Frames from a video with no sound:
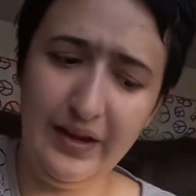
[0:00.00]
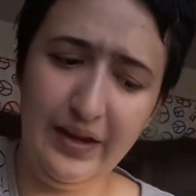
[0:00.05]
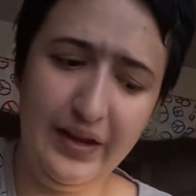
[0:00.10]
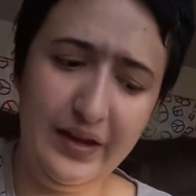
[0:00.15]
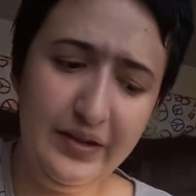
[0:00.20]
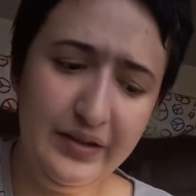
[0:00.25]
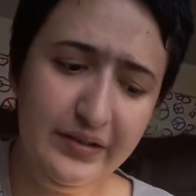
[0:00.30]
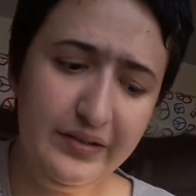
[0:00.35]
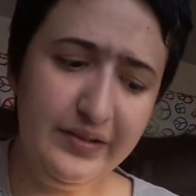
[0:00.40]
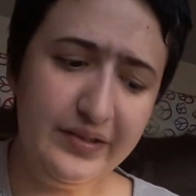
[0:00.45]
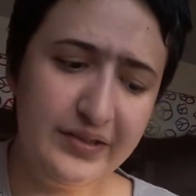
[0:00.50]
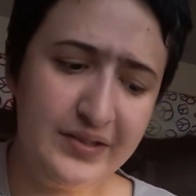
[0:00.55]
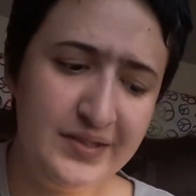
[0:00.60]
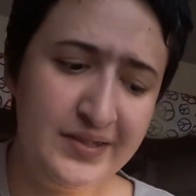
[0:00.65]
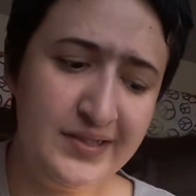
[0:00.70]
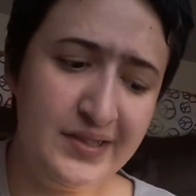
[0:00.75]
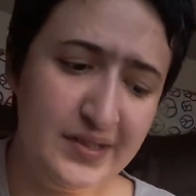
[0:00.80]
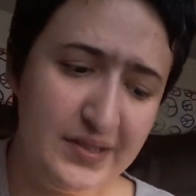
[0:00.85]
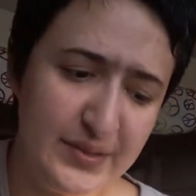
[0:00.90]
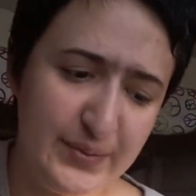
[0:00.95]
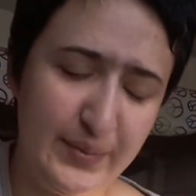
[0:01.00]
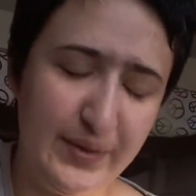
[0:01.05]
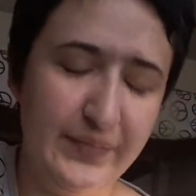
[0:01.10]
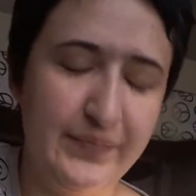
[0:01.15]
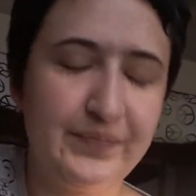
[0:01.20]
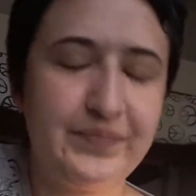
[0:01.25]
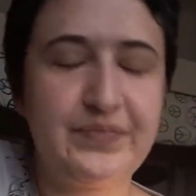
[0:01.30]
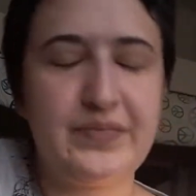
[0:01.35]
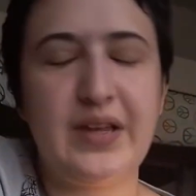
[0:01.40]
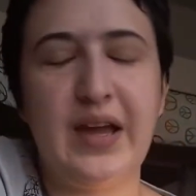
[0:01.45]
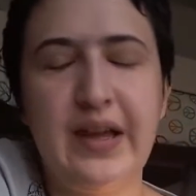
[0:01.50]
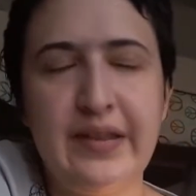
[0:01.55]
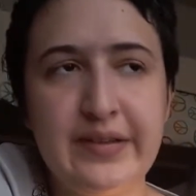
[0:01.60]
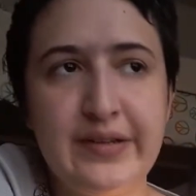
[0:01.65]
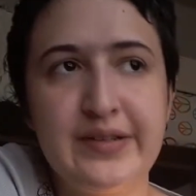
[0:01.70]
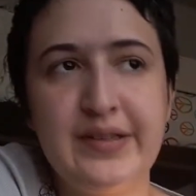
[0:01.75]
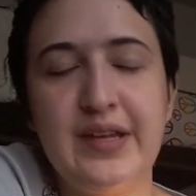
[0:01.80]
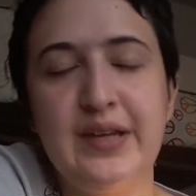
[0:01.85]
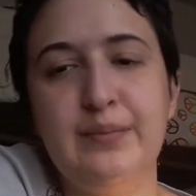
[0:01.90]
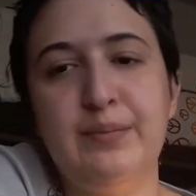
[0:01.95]
Excuse me.
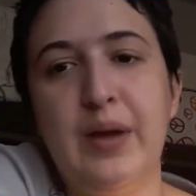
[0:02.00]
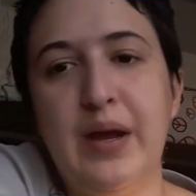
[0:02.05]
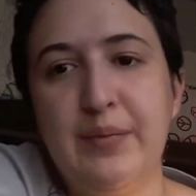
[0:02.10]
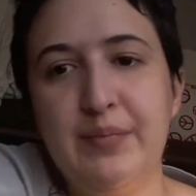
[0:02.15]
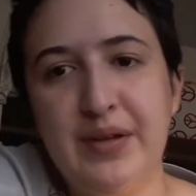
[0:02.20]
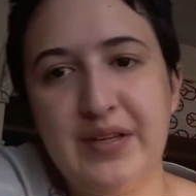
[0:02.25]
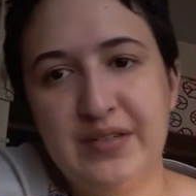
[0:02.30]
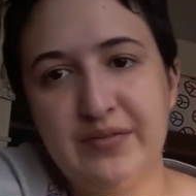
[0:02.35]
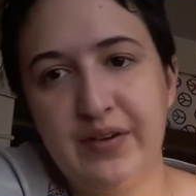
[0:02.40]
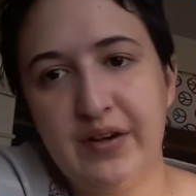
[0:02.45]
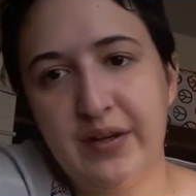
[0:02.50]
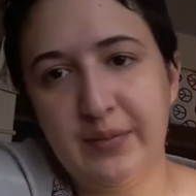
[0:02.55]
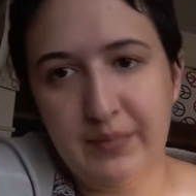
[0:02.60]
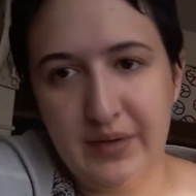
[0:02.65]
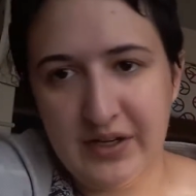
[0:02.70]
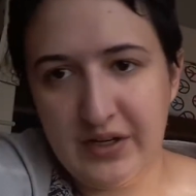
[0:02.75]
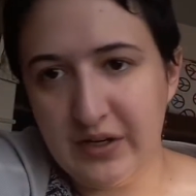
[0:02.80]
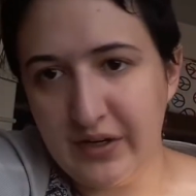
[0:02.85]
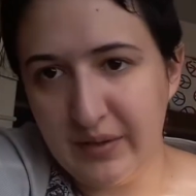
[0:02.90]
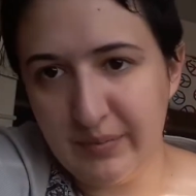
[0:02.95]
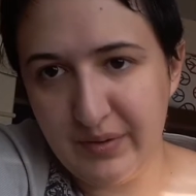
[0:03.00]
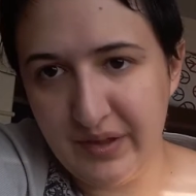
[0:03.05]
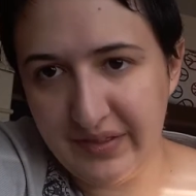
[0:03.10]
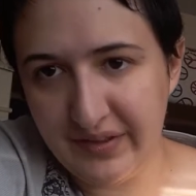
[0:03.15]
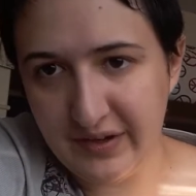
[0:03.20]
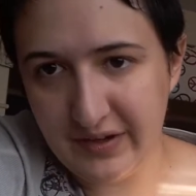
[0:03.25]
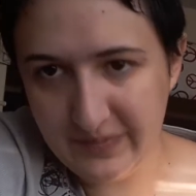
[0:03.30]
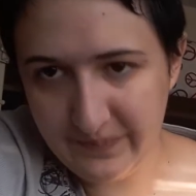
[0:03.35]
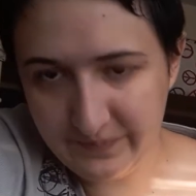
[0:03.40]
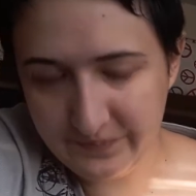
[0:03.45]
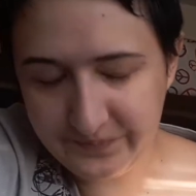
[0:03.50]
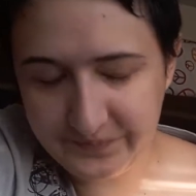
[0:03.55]
Other than my best friend and my younger brother.